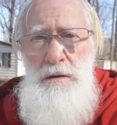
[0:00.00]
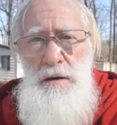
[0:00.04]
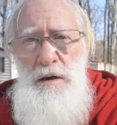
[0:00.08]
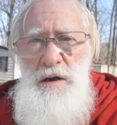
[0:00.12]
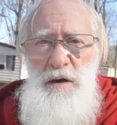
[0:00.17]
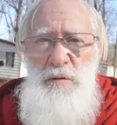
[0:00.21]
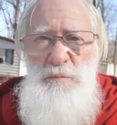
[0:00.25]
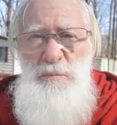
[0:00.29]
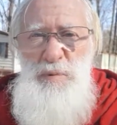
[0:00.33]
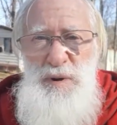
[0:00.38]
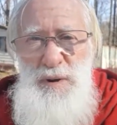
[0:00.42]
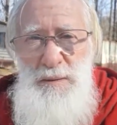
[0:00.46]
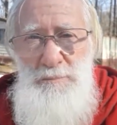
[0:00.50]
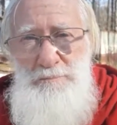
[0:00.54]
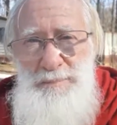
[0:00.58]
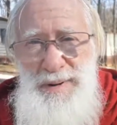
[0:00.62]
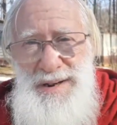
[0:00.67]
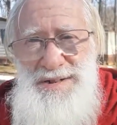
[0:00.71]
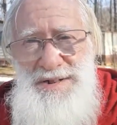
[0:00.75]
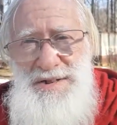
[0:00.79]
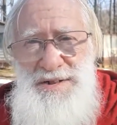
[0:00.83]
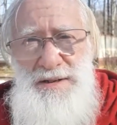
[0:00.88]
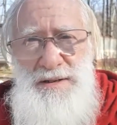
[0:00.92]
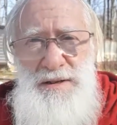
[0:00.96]
It'd be the
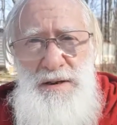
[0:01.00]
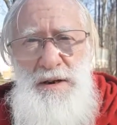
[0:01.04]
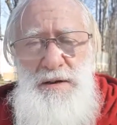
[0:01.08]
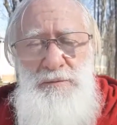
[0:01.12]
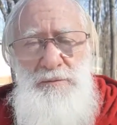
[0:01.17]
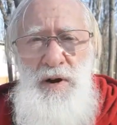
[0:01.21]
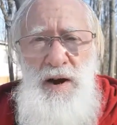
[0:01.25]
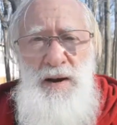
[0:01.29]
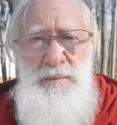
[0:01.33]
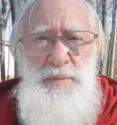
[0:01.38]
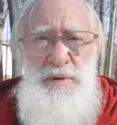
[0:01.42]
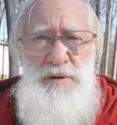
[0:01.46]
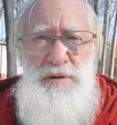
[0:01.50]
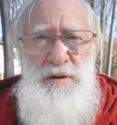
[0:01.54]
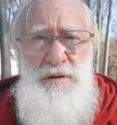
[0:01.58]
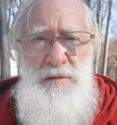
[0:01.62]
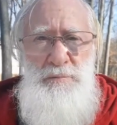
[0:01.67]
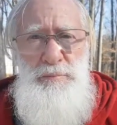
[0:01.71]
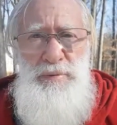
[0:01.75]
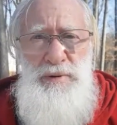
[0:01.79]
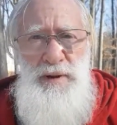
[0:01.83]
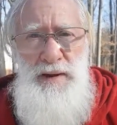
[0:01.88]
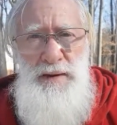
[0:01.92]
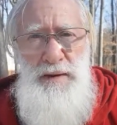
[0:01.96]
best thing that ever happened to the
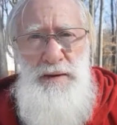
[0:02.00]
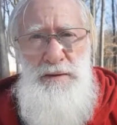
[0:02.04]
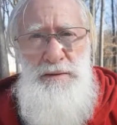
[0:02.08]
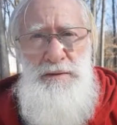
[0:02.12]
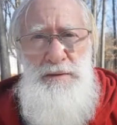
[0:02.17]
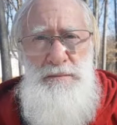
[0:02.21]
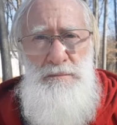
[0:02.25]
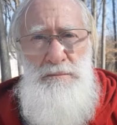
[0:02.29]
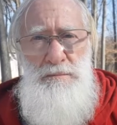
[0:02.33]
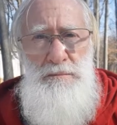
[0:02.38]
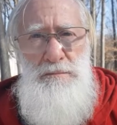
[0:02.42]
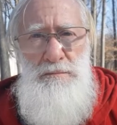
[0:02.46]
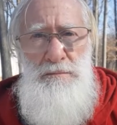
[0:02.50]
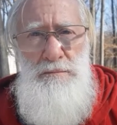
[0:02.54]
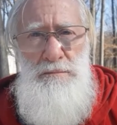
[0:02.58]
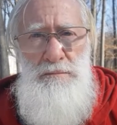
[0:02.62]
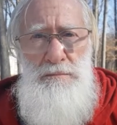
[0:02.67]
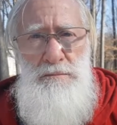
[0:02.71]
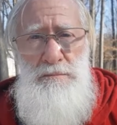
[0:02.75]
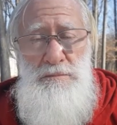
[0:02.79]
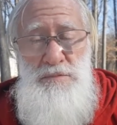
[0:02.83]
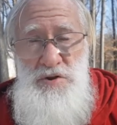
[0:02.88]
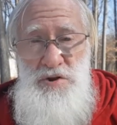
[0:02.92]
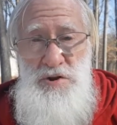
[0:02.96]
planet.
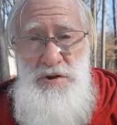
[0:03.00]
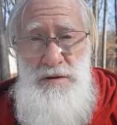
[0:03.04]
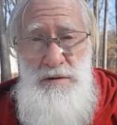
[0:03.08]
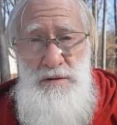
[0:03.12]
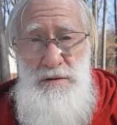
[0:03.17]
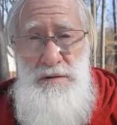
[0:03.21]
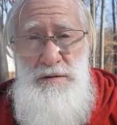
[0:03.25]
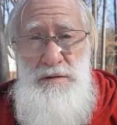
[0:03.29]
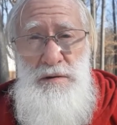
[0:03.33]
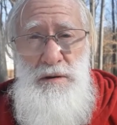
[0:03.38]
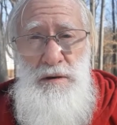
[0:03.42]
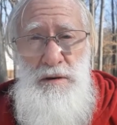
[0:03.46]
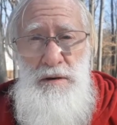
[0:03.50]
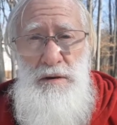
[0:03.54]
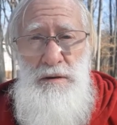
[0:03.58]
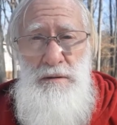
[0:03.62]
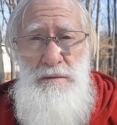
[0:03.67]
Seriously.